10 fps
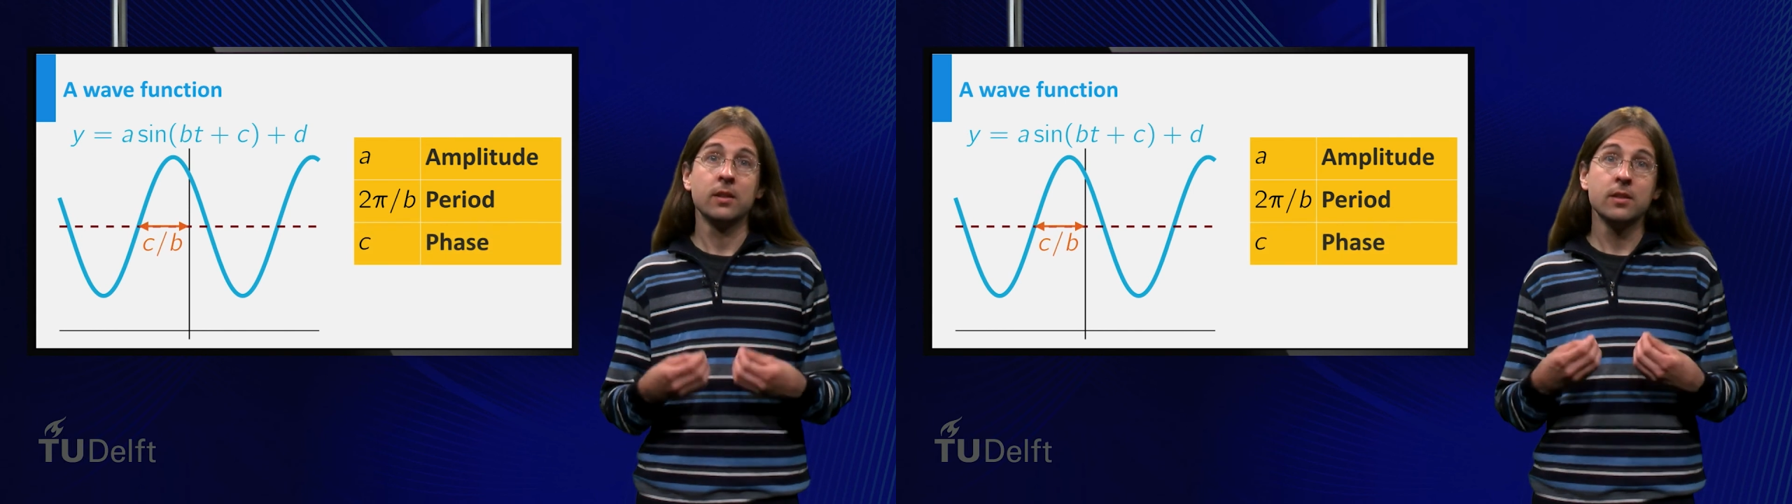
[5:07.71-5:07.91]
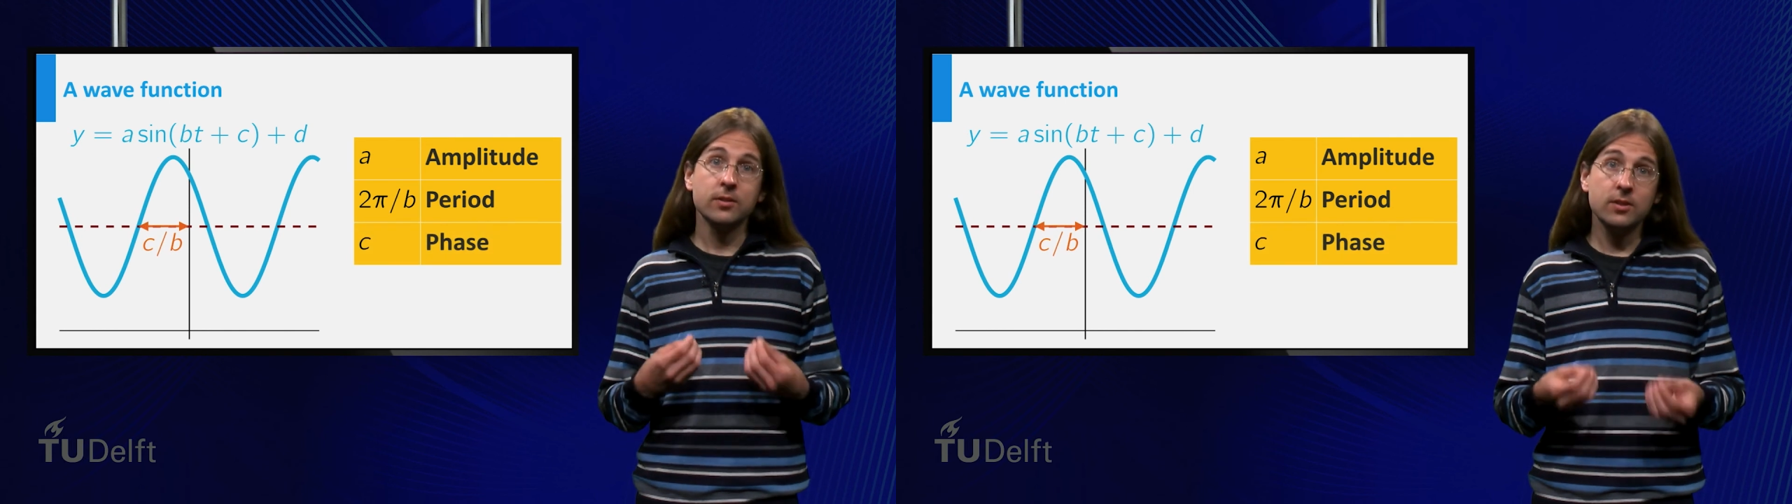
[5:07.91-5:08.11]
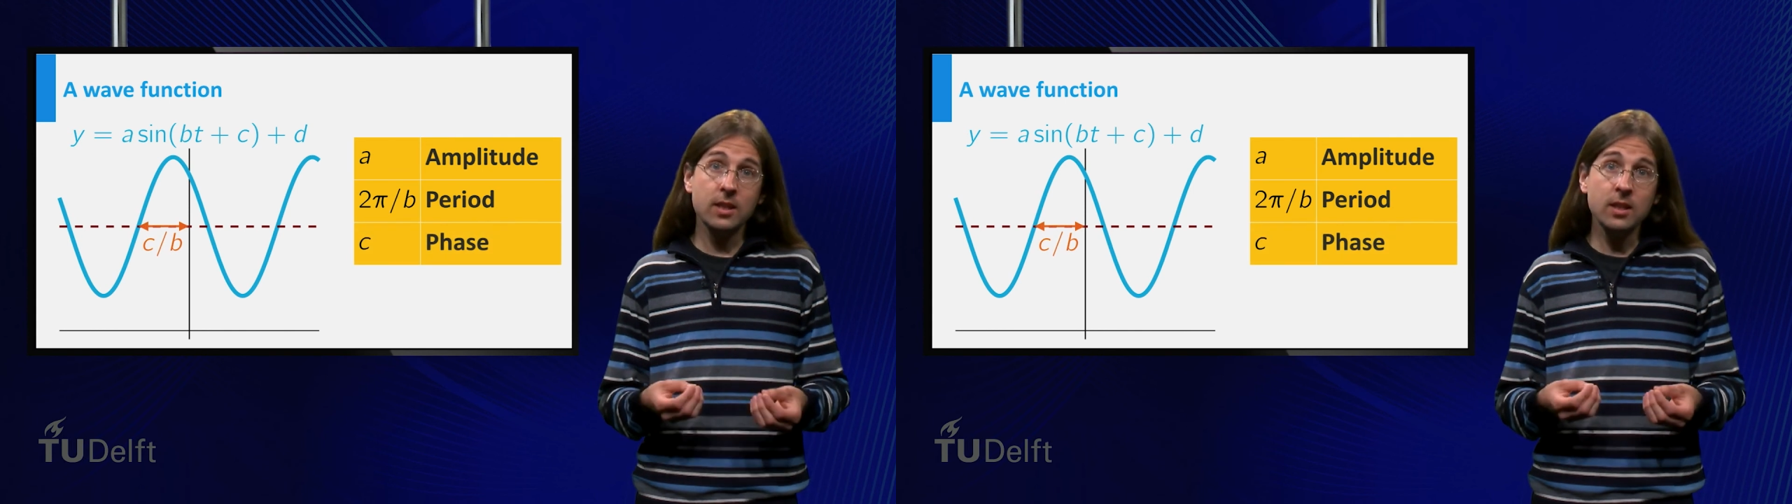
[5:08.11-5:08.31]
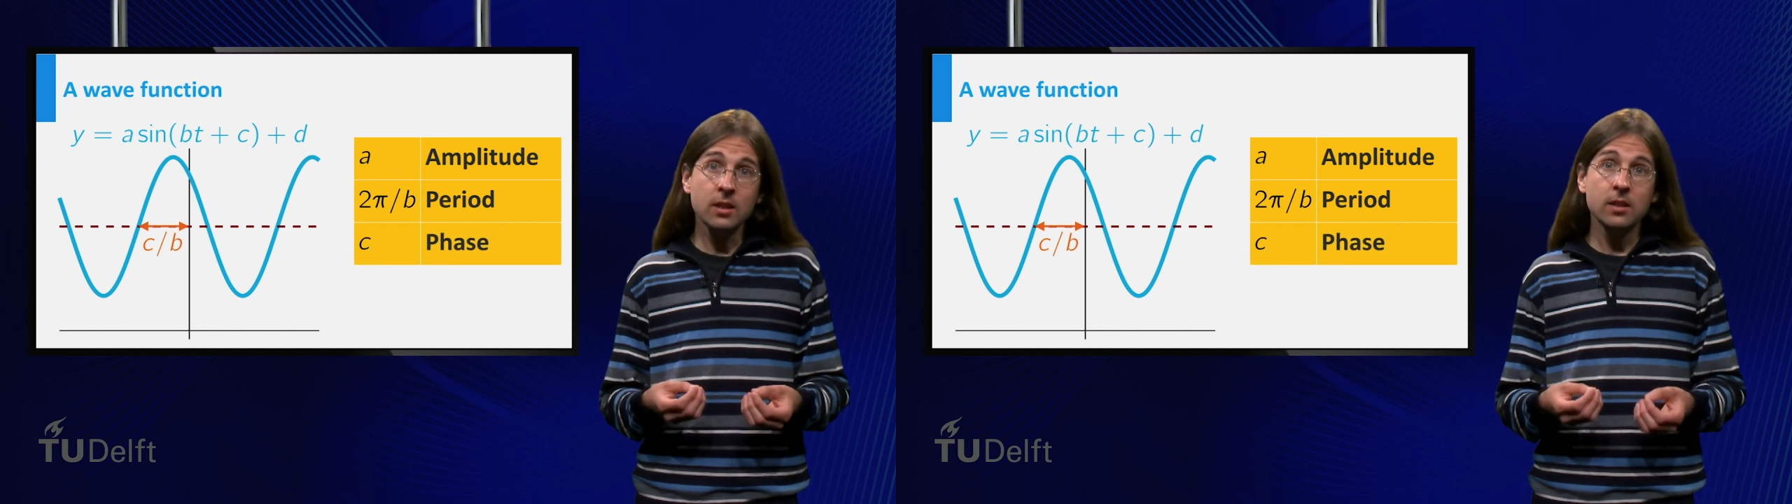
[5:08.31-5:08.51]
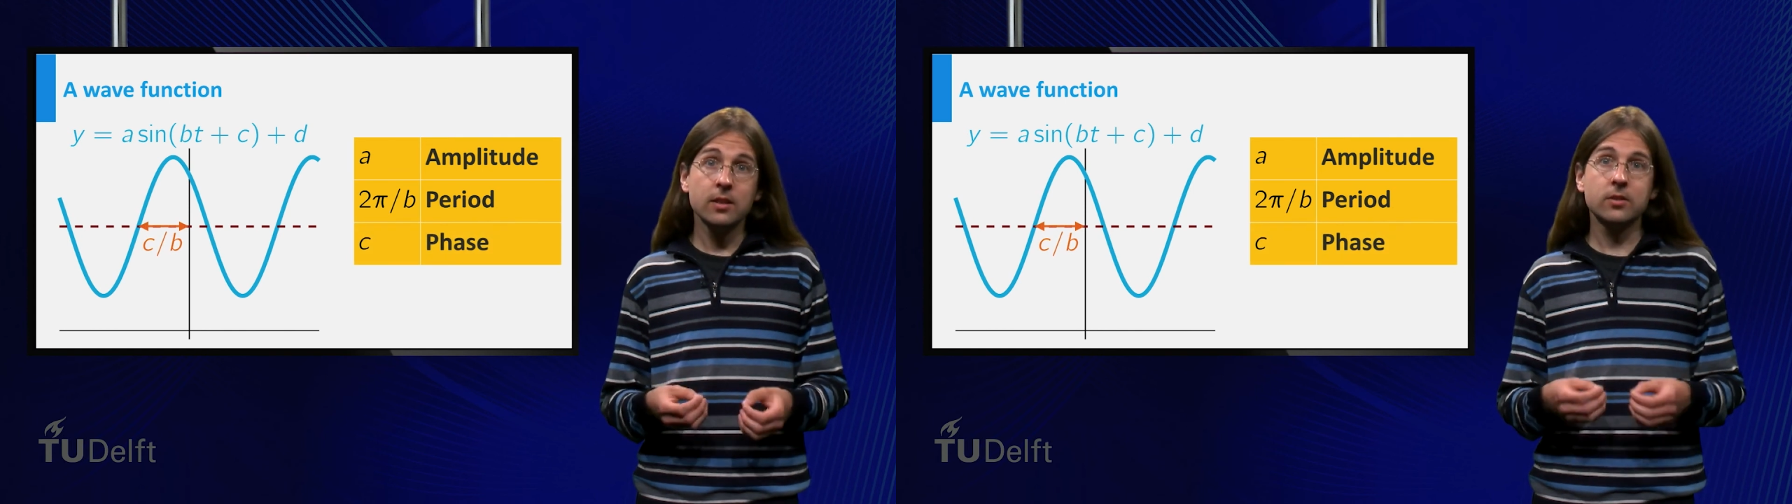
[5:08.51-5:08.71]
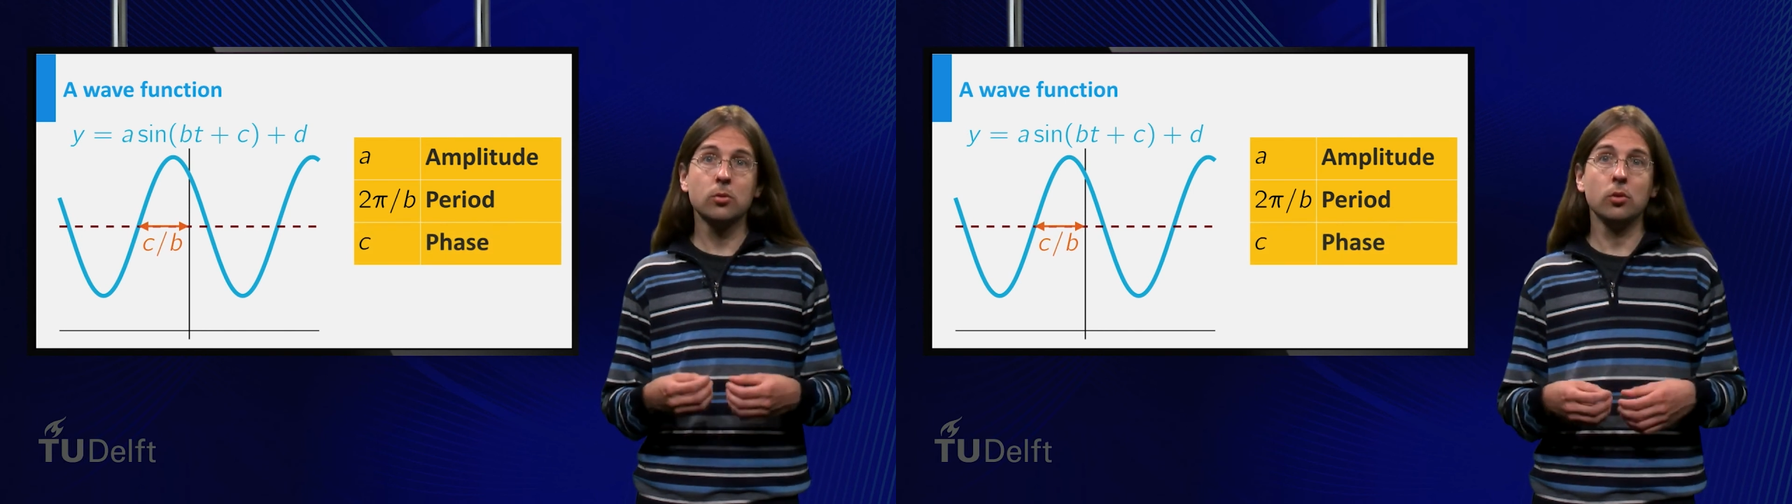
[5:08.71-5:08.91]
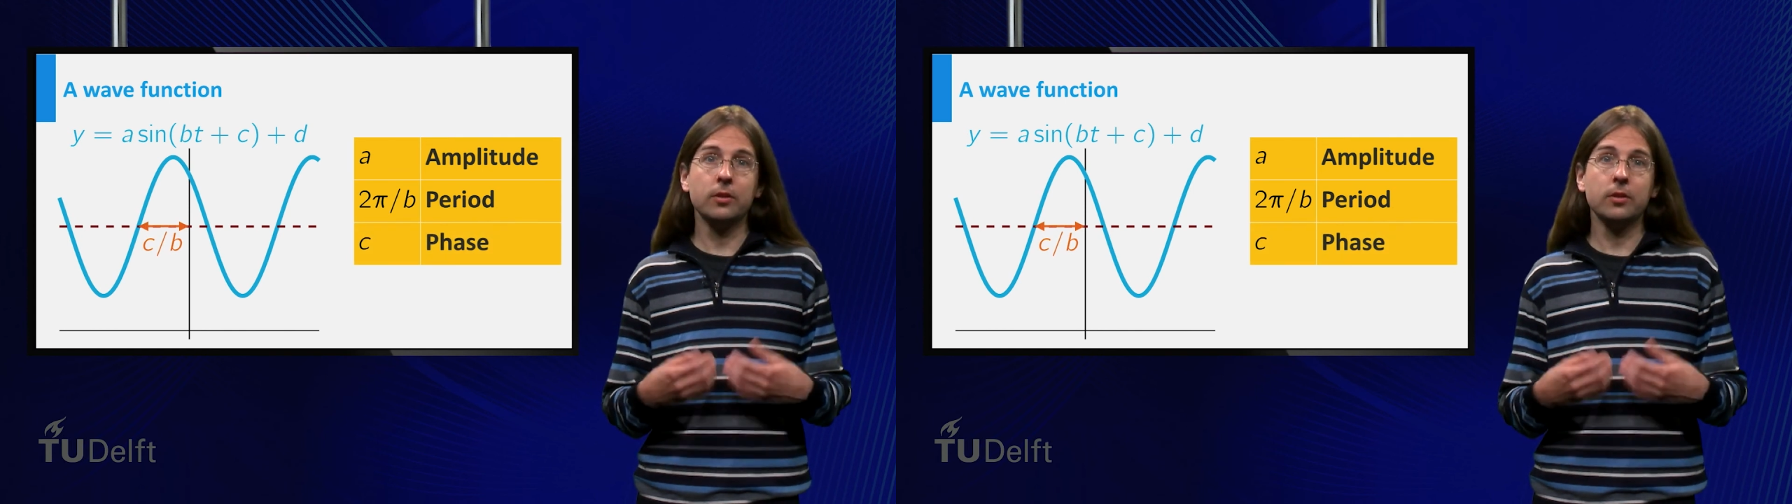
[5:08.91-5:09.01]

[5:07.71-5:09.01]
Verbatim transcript: C is called